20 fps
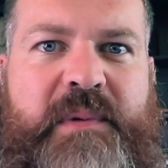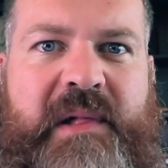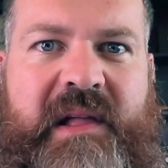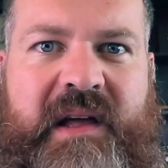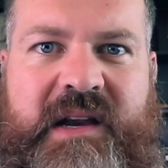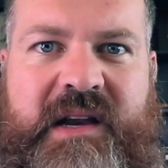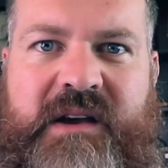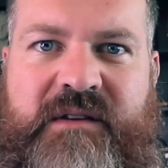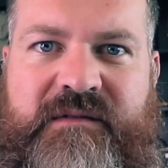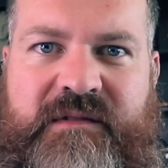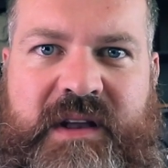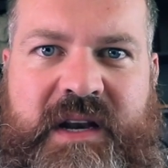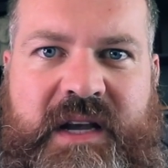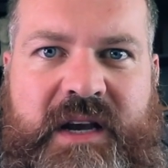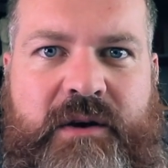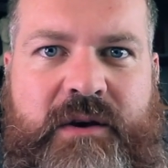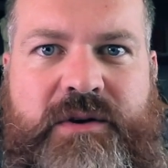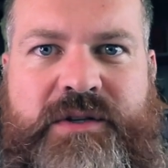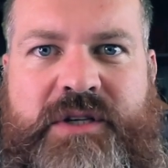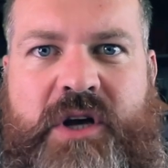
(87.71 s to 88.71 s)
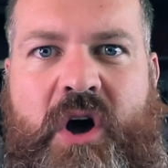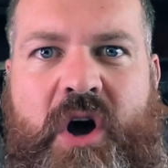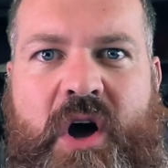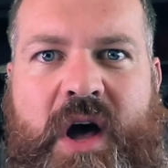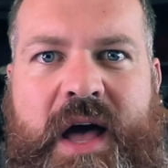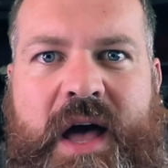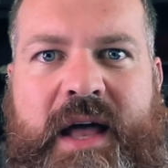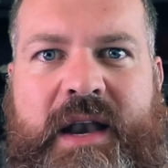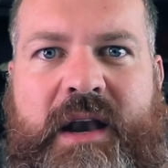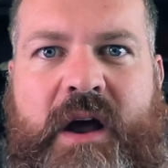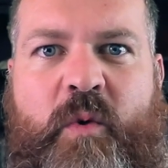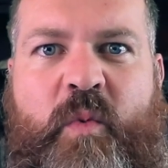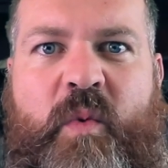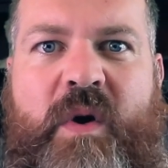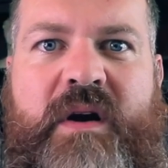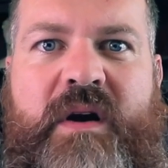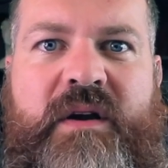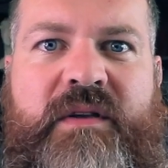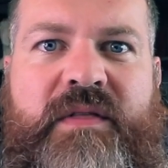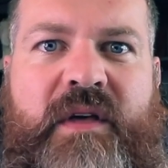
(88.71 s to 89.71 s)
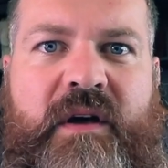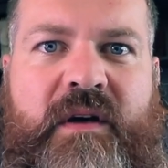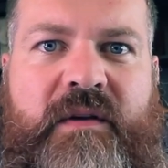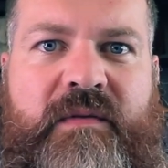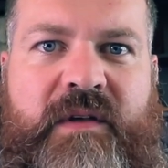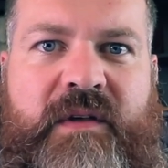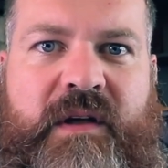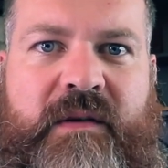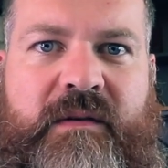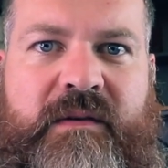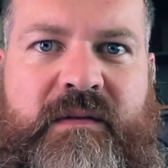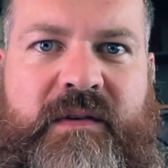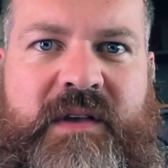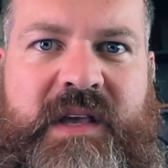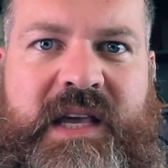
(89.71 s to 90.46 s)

plenty of videos on what are the